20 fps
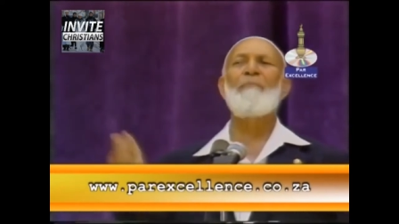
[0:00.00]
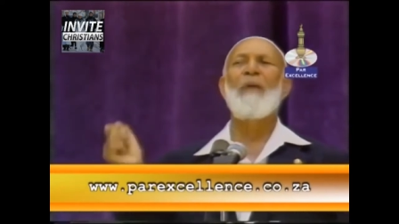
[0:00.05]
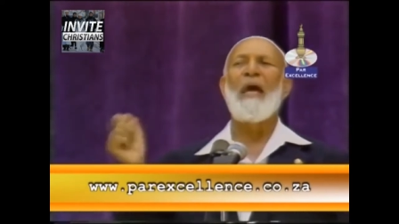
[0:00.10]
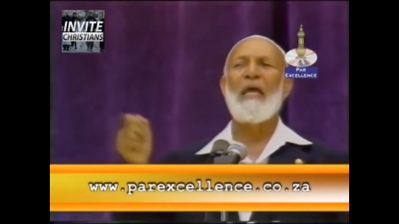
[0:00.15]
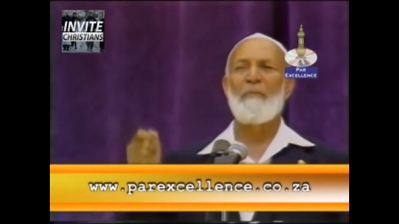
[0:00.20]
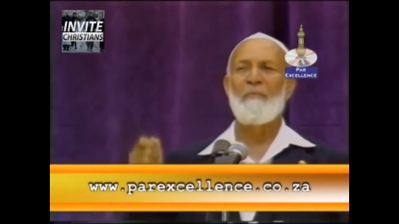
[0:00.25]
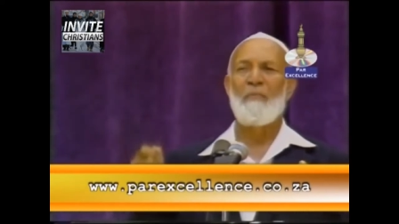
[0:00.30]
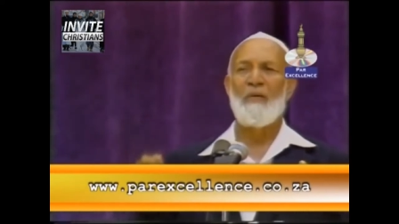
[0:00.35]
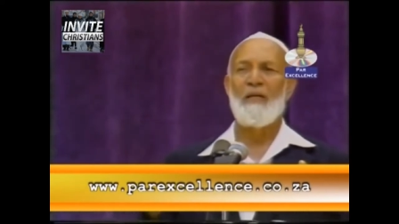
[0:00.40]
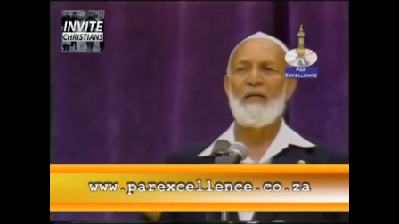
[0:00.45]
the
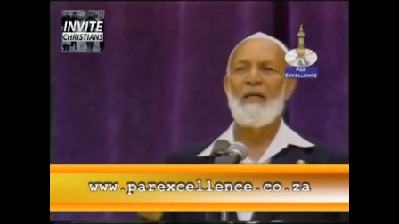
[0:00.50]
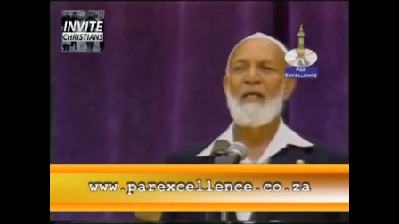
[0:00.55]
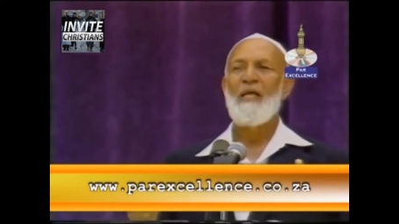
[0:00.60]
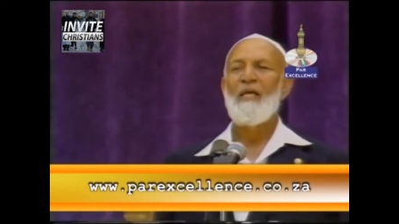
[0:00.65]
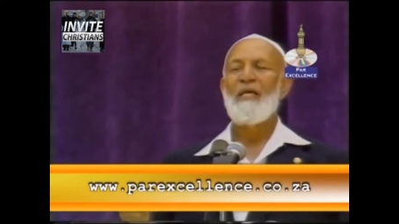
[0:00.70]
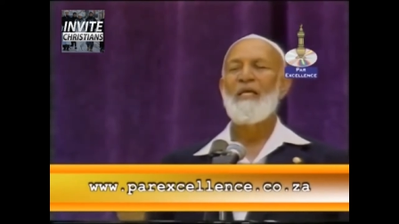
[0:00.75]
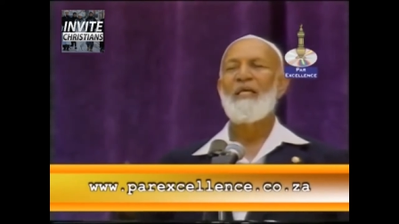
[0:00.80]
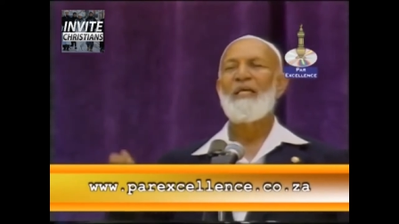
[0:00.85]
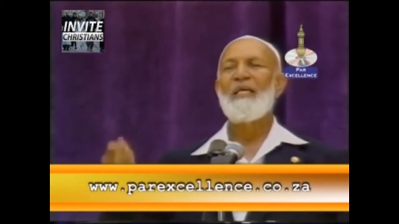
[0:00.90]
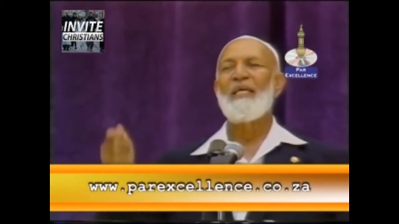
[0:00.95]

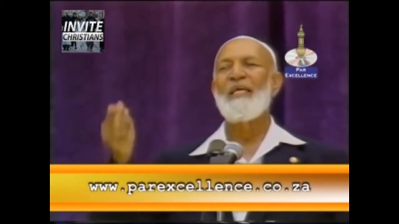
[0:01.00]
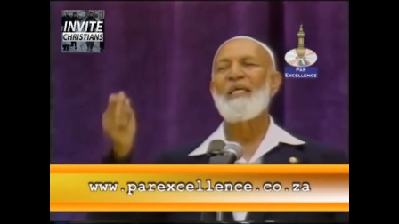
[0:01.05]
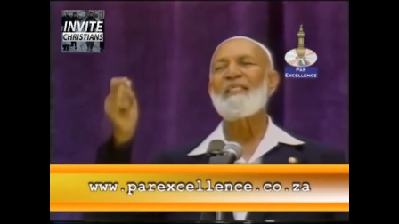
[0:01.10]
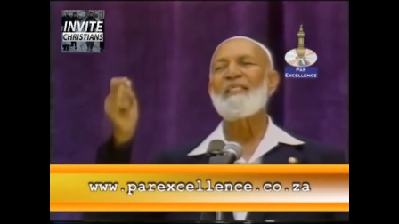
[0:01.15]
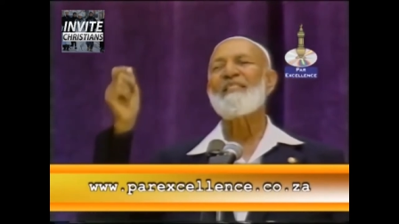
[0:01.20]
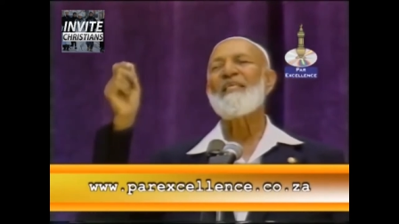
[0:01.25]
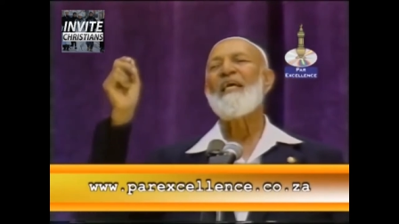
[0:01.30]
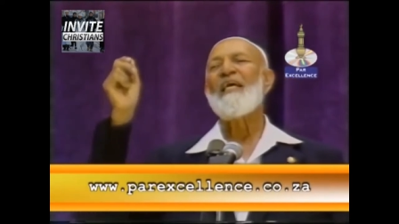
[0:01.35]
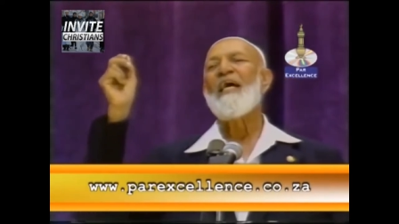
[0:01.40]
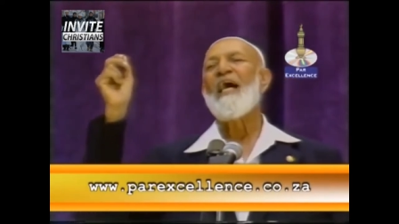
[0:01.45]
Bible,
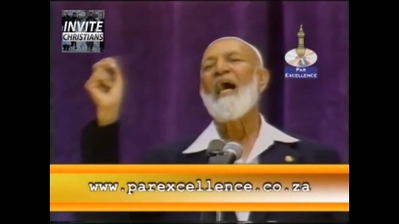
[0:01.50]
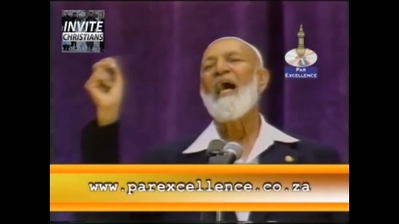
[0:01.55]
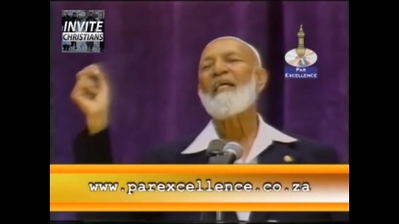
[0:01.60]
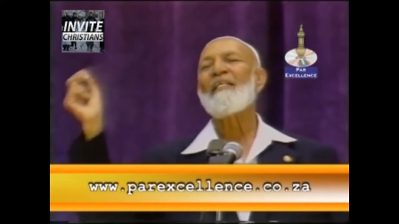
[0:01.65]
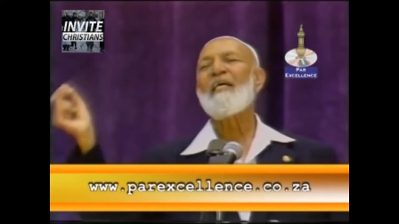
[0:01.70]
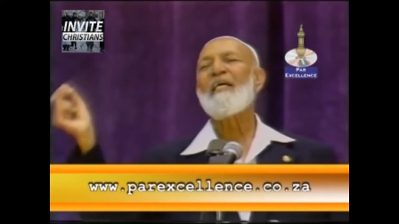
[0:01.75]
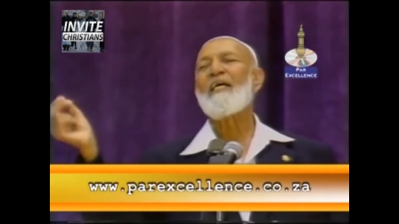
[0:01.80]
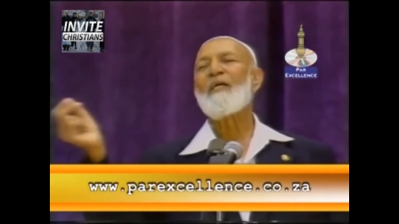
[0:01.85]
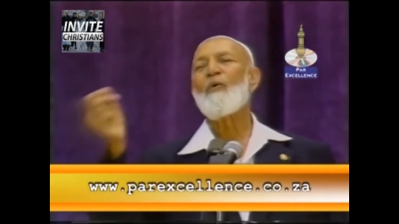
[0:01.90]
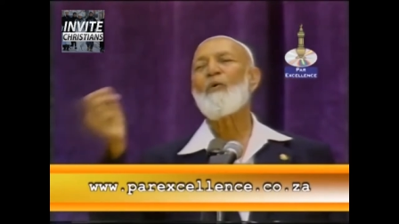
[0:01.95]

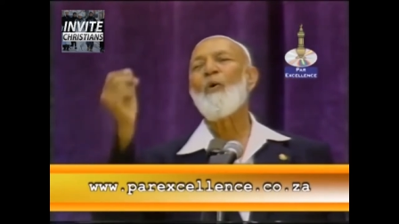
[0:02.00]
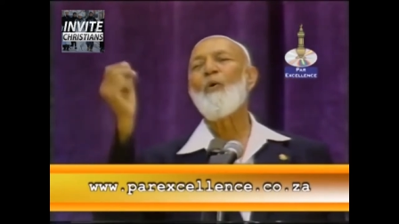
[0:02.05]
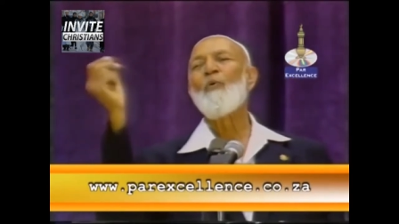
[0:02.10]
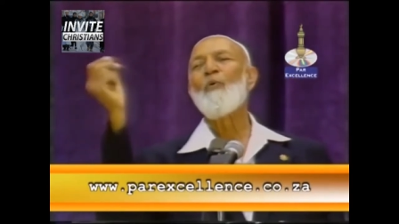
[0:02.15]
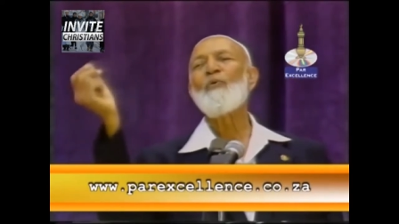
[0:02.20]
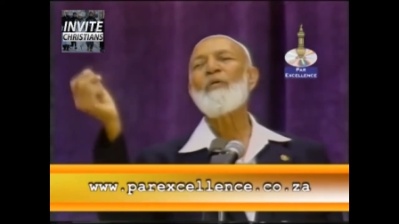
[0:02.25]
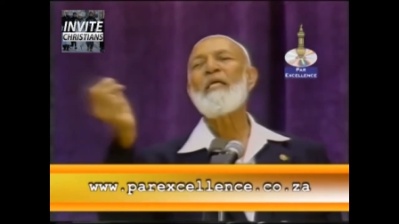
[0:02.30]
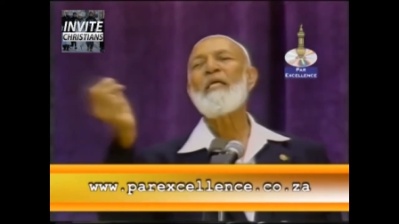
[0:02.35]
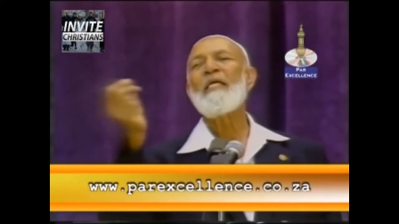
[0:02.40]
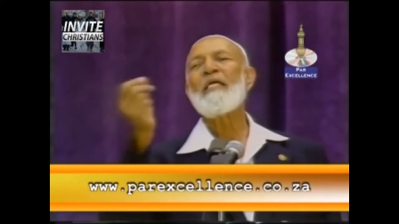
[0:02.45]
is their
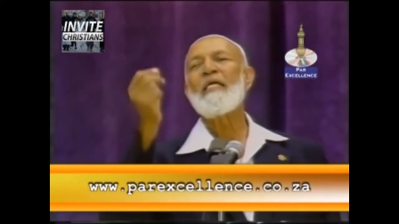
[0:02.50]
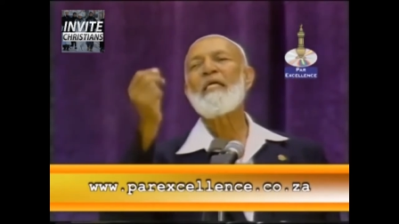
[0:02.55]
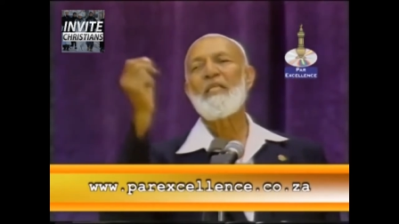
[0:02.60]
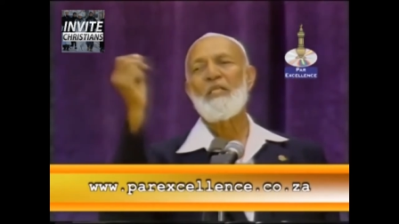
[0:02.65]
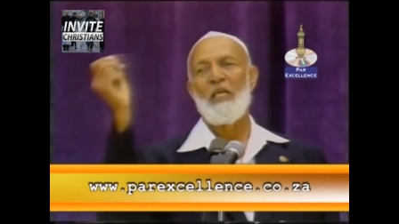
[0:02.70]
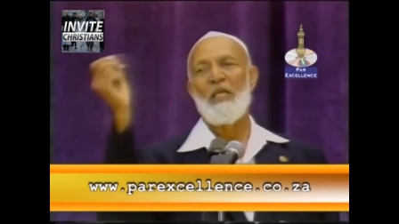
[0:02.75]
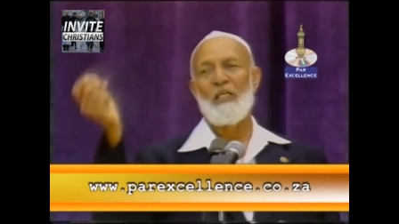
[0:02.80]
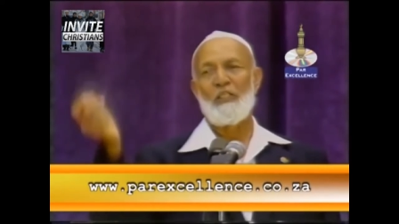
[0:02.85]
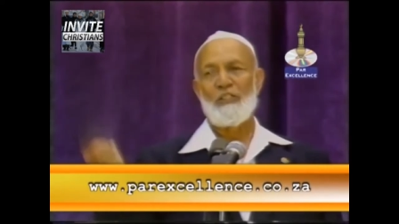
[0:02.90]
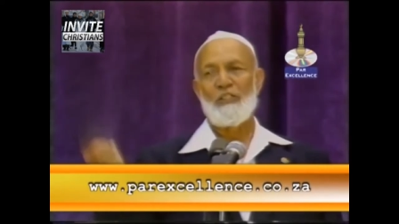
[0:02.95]
own
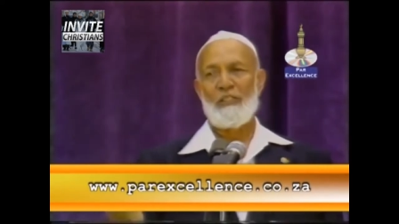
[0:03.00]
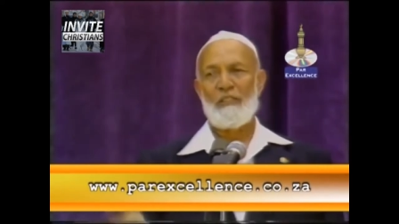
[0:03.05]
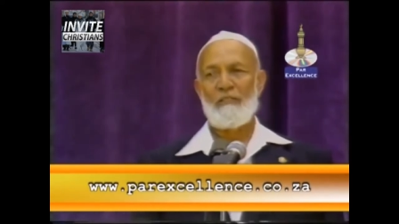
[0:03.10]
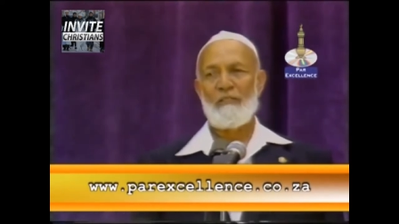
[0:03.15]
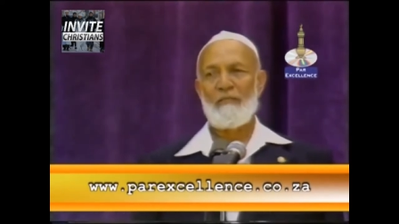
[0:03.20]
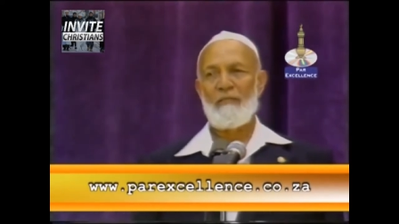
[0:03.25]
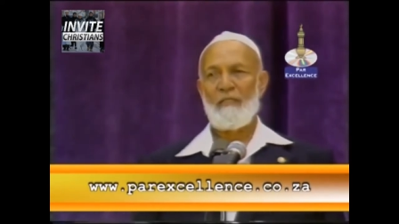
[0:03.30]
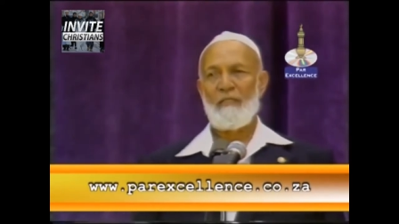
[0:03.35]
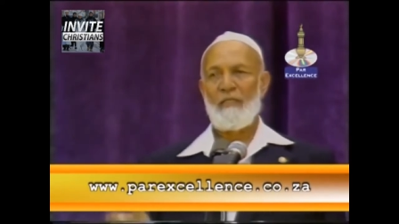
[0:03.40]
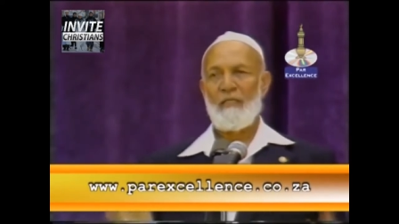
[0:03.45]

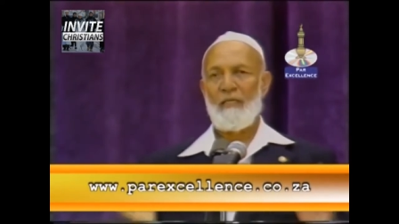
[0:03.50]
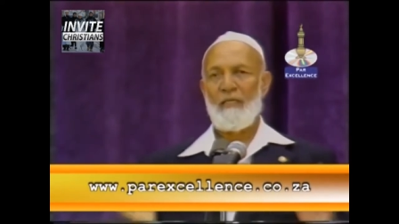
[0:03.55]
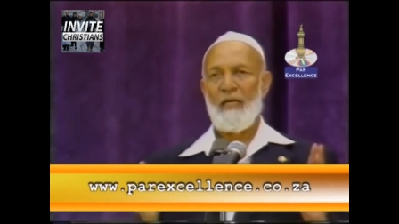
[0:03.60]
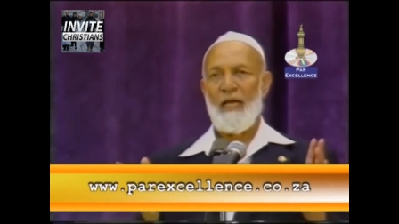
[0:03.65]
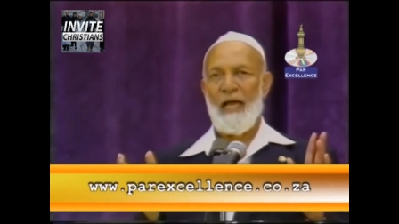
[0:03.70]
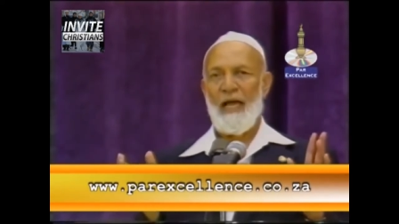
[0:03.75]
creation.